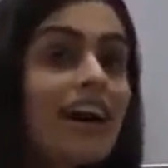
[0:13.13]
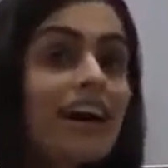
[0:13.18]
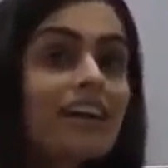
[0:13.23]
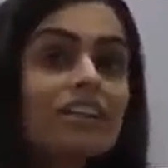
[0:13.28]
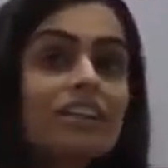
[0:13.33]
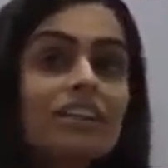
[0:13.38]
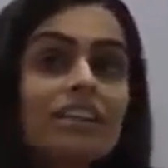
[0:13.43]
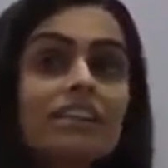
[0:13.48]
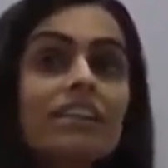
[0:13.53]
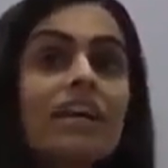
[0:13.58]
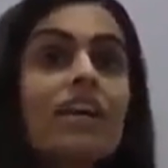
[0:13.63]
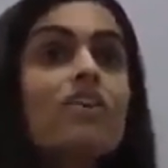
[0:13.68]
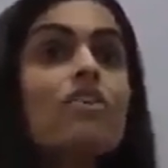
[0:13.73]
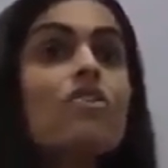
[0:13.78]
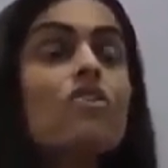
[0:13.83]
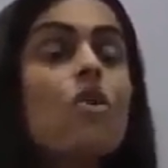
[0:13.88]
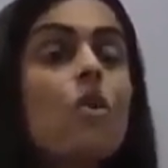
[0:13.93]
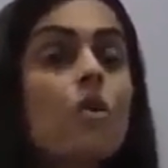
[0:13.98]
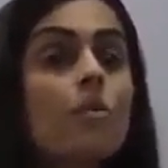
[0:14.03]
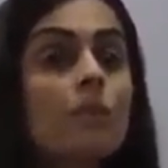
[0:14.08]
And she said,
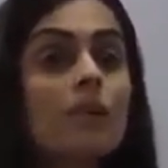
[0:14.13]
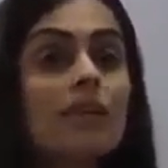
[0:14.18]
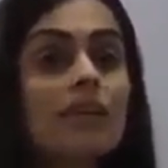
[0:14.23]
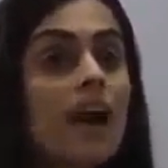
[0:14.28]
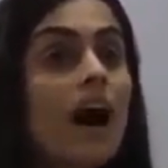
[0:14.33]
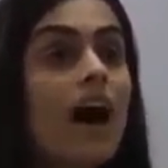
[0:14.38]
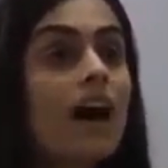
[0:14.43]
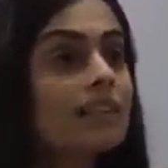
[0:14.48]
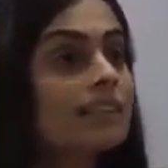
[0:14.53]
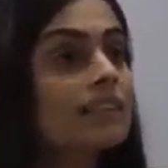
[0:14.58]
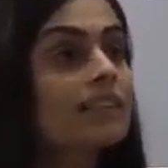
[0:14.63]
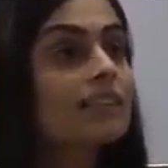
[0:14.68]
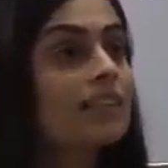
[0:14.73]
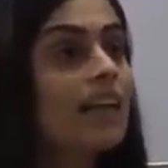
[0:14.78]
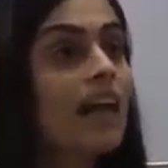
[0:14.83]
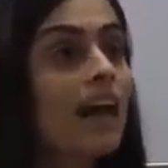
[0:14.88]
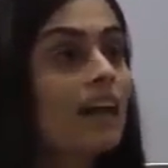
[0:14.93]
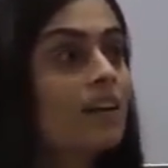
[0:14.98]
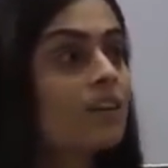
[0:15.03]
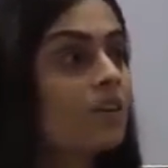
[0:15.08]
nobody asks
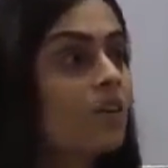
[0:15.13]
that.